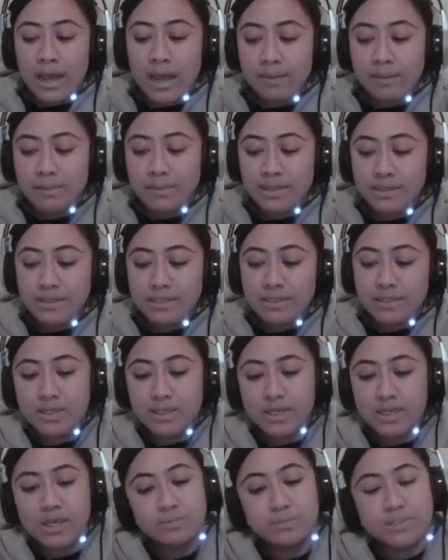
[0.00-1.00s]
I think when
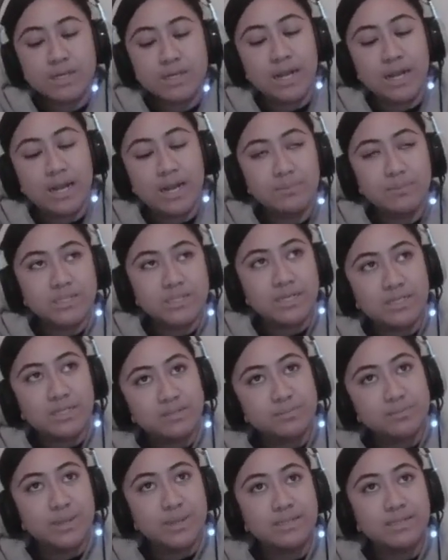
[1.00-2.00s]
it comes to climate change
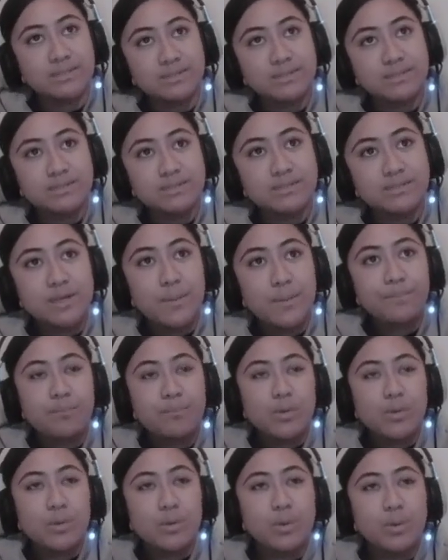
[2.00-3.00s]
spaces,
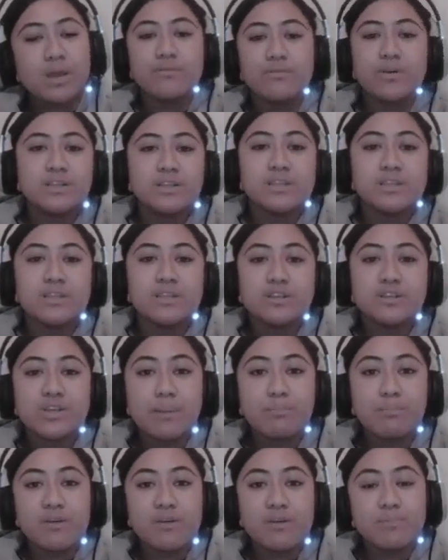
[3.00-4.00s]
we can fall into the trap
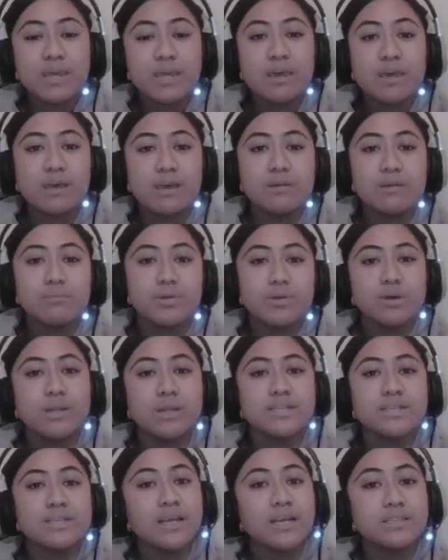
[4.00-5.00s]
of making it
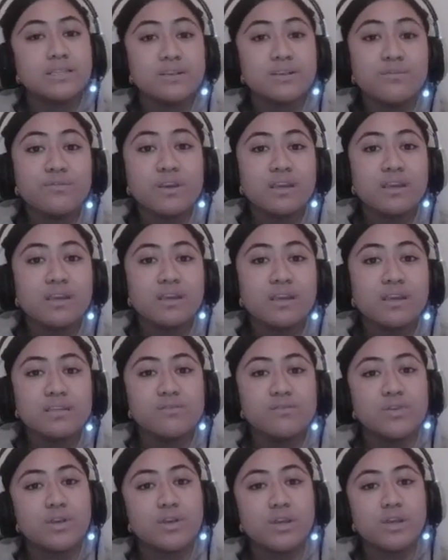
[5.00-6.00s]
purely scientific instead
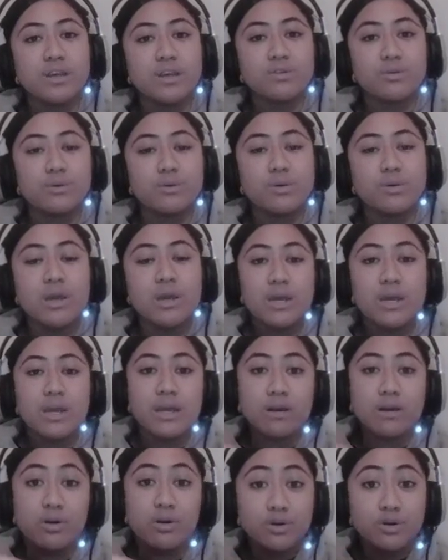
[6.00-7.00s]
of looking through a
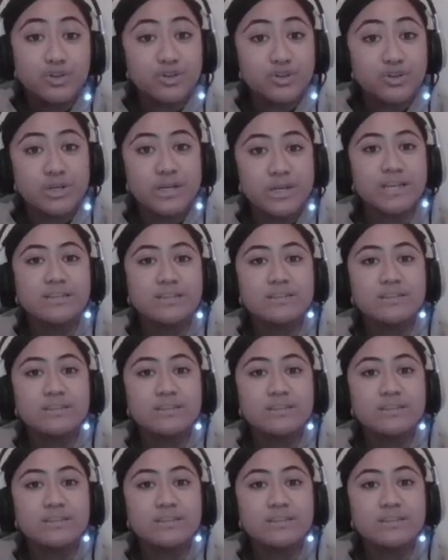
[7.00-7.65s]
cultural lens,